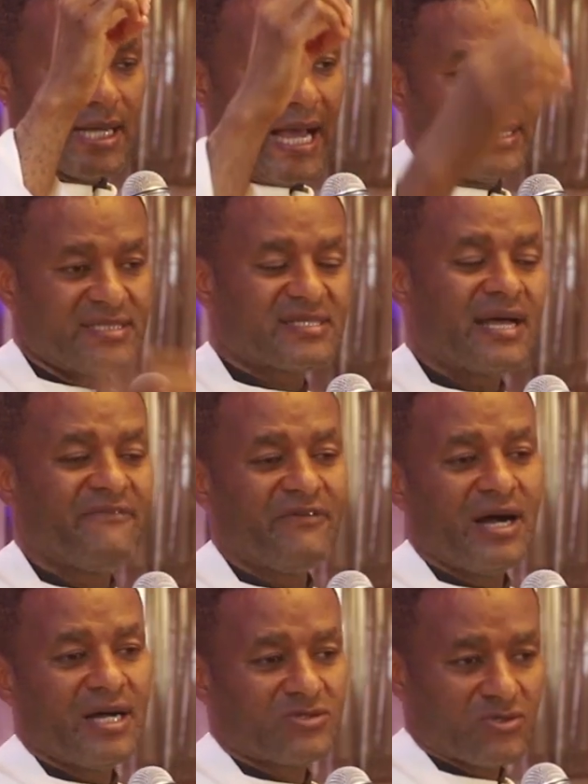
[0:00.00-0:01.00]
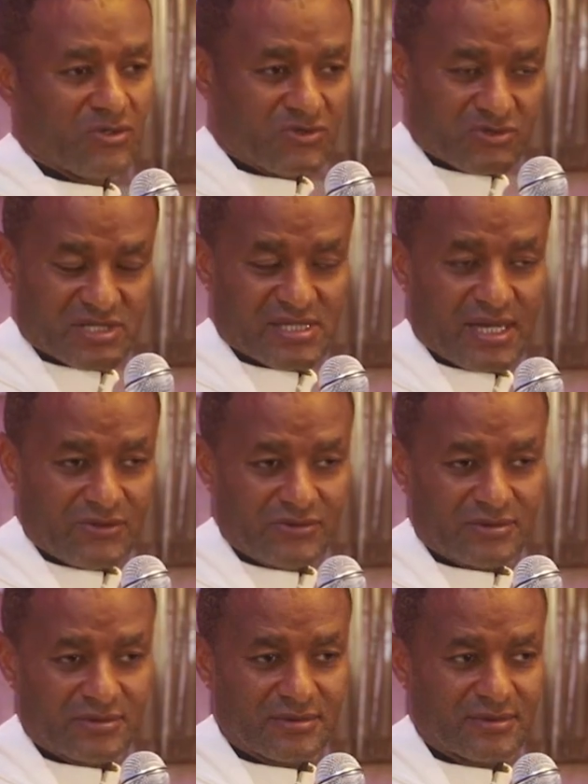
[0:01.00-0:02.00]
And it's time for her to go to
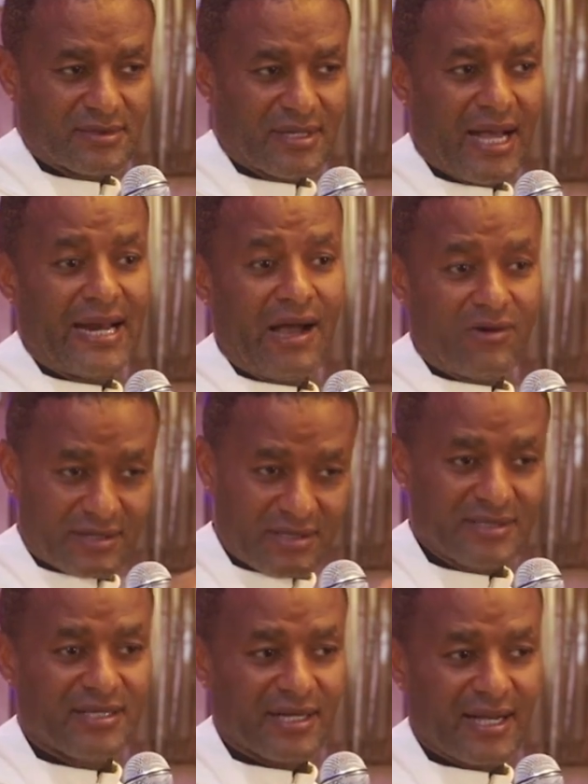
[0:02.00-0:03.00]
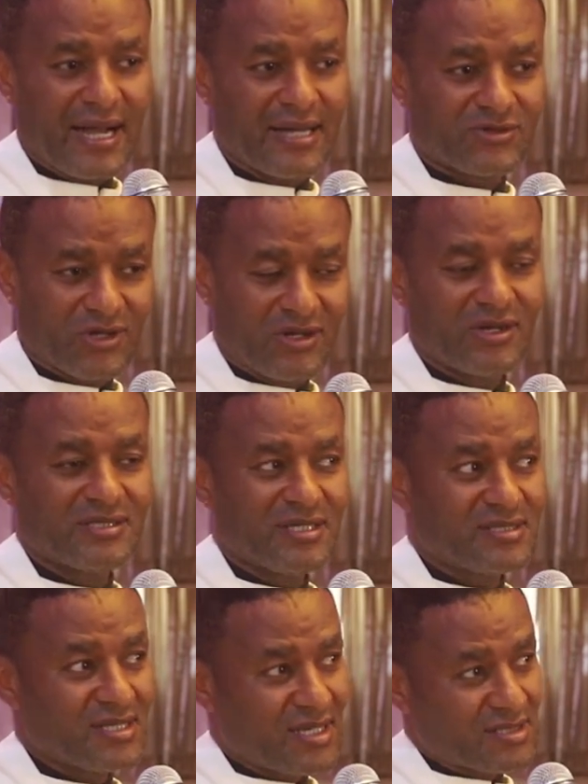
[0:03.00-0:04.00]
saloon. And I'll kick the car, turn on
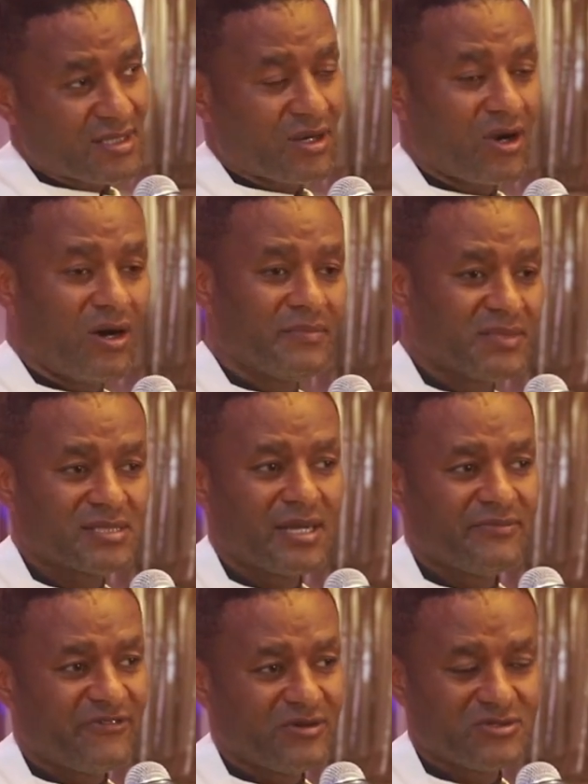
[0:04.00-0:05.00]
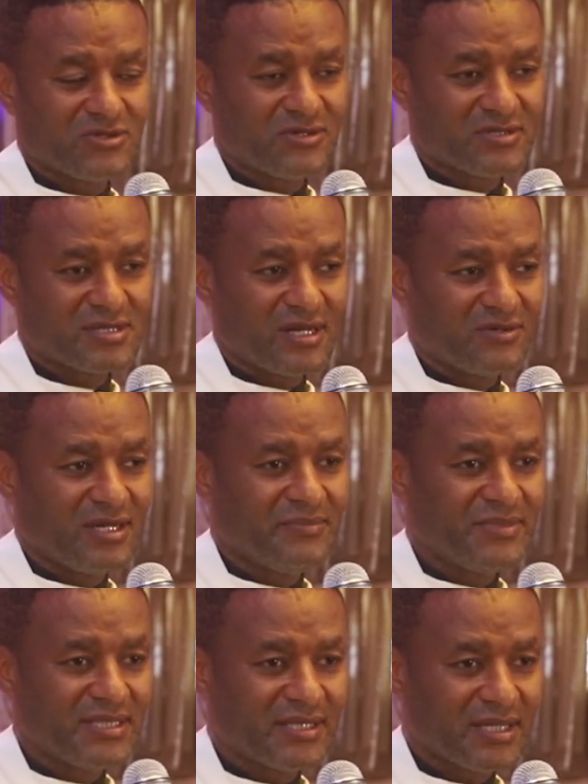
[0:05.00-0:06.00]
the AC and say, come, it's time for you to go to saloon. Let
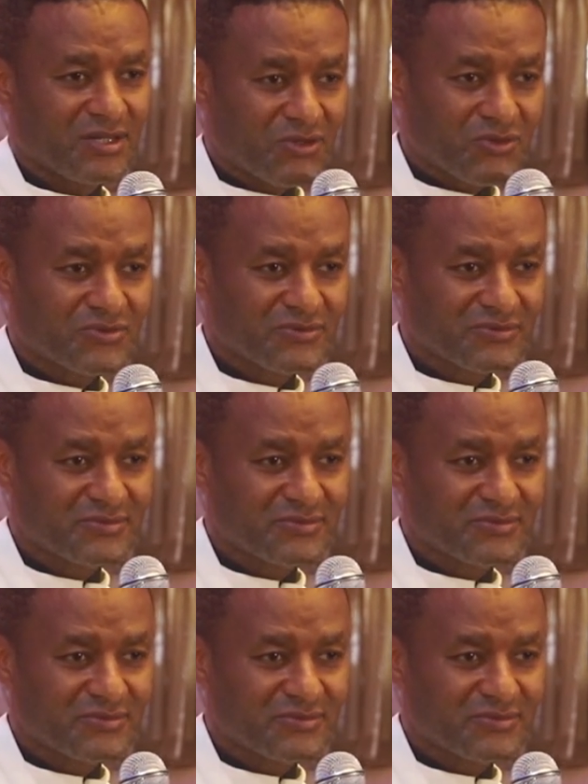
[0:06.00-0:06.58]
me take you.